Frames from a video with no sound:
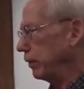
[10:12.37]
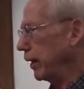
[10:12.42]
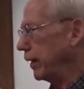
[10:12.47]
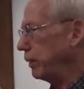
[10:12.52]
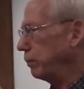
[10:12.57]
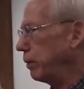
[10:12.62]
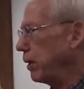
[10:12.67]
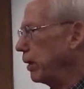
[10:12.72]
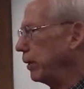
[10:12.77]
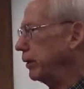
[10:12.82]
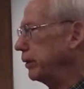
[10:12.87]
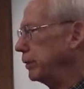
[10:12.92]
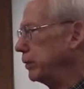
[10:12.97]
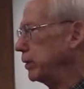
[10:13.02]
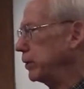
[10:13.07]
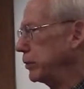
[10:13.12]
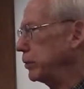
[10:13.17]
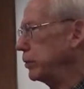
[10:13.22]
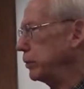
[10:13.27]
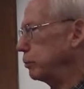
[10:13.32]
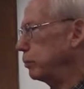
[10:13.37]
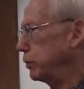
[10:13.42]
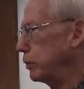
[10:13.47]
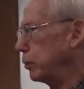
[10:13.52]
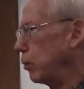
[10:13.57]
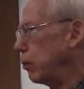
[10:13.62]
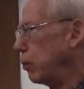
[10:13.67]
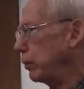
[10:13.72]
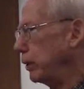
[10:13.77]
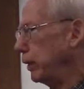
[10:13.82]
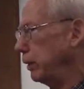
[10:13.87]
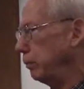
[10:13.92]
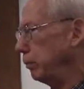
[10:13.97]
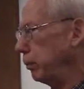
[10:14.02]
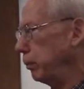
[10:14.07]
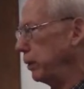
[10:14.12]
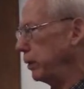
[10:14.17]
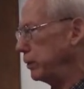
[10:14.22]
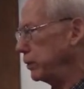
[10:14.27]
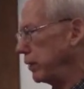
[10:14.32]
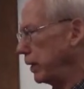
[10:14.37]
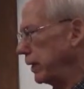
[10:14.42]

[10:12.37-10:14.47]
like politicians with talking points.